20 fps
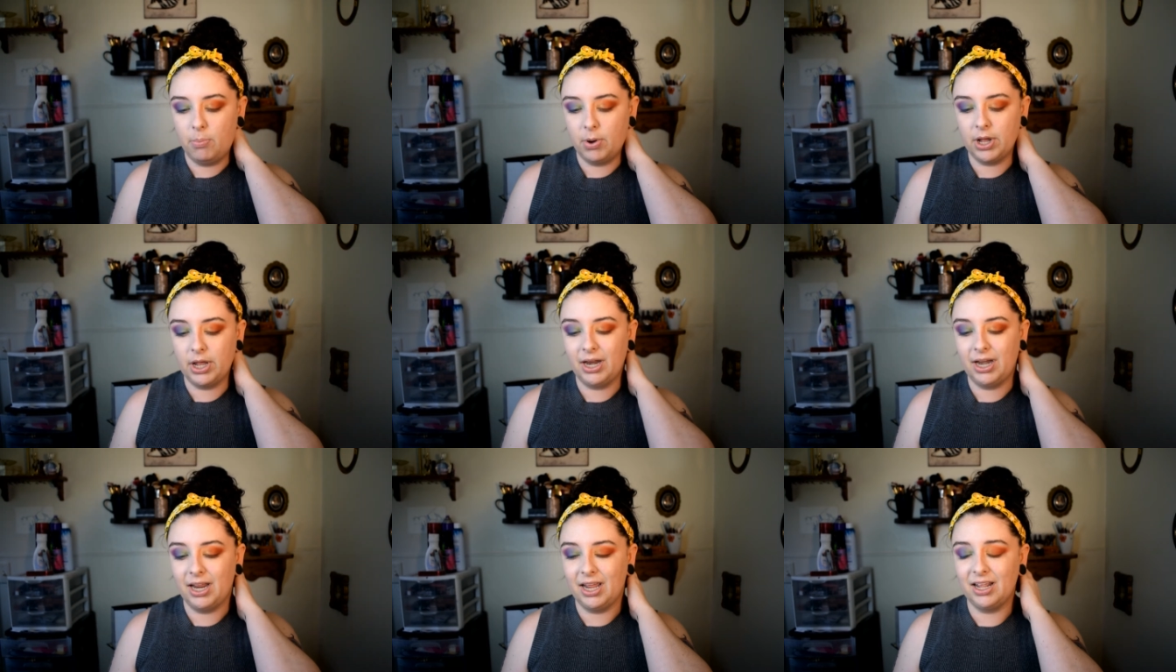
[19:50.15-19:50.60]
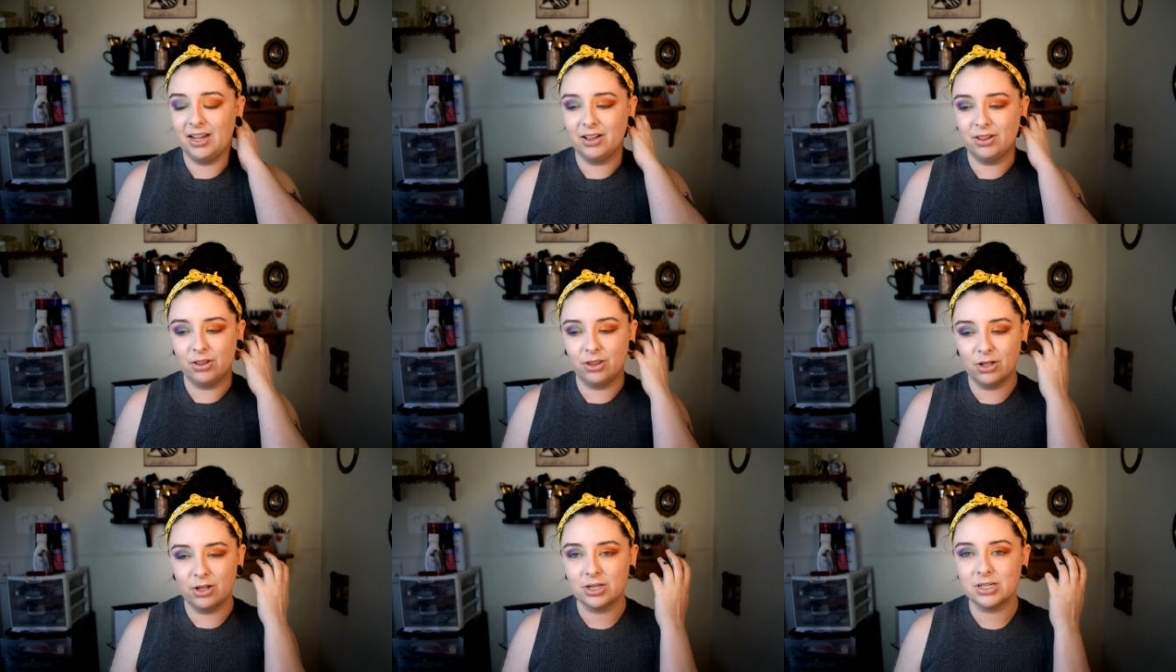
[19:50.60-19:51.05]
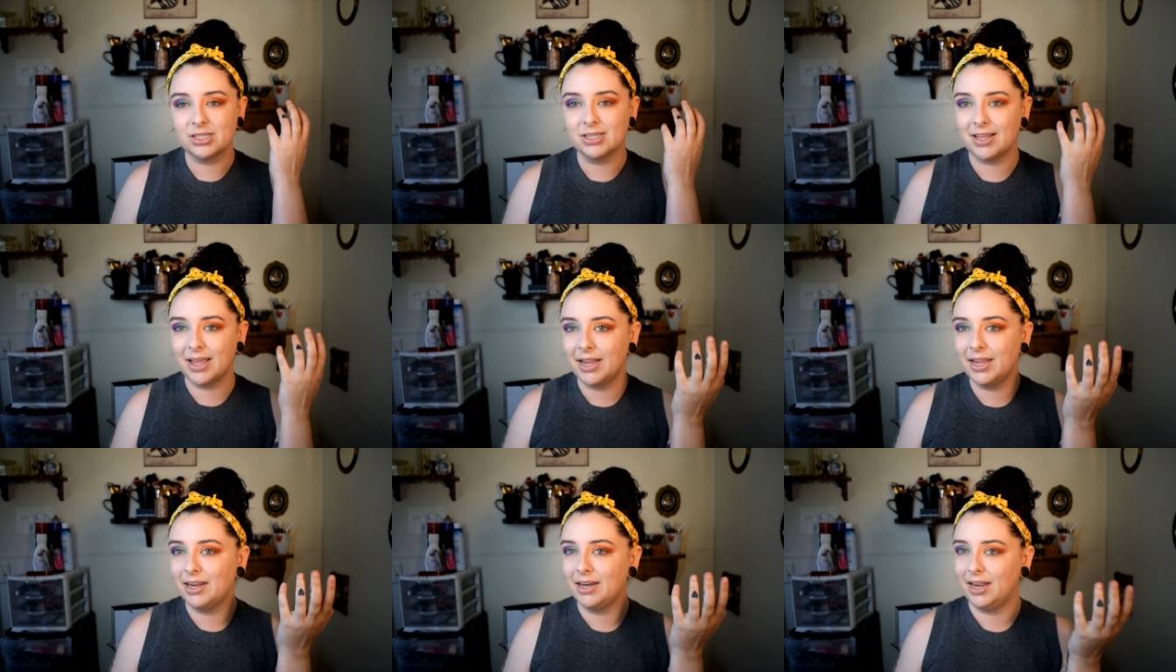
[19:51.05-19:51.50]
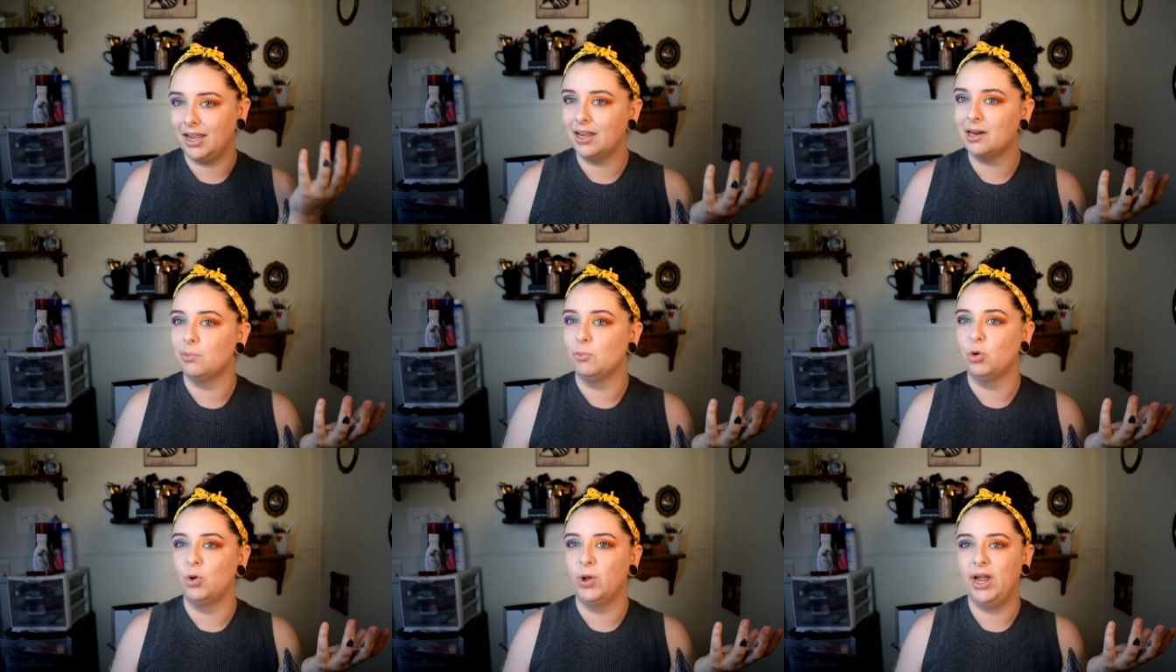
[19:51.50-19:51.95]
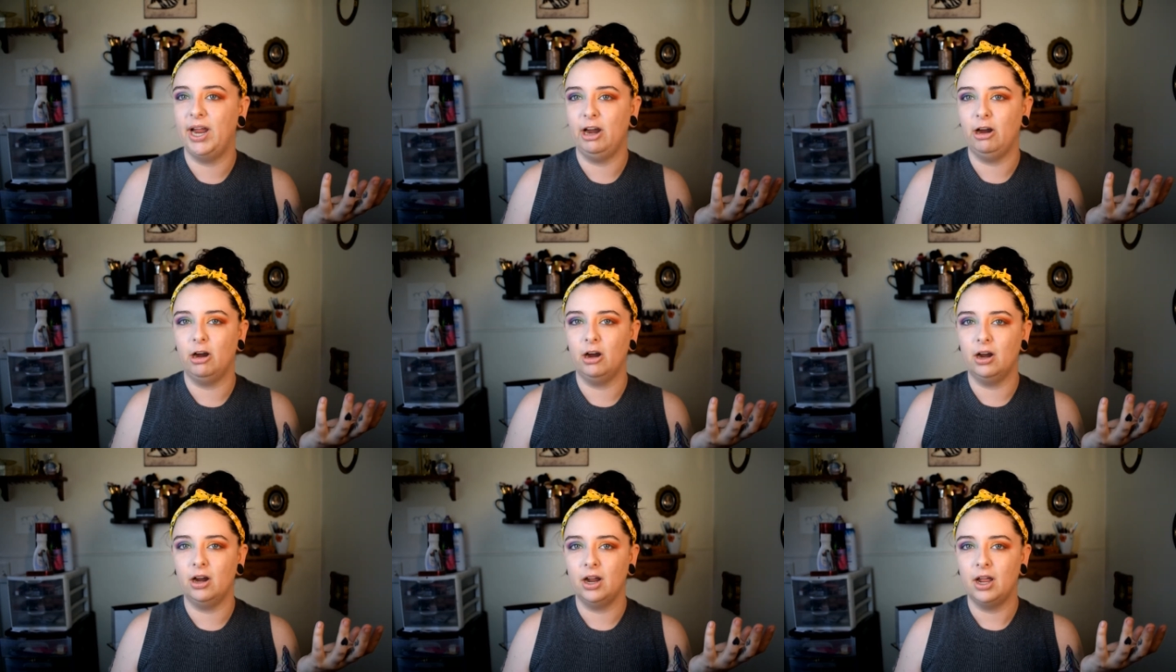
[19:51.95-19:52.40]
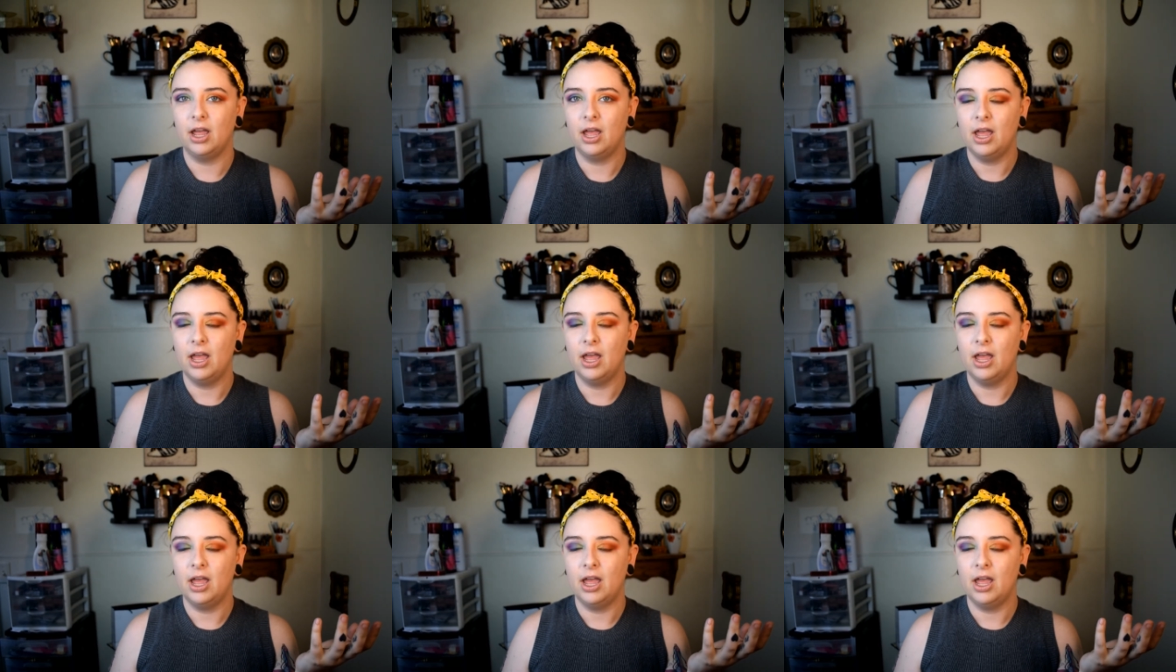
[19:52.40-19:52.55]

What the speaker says: But it looked like an animal hair.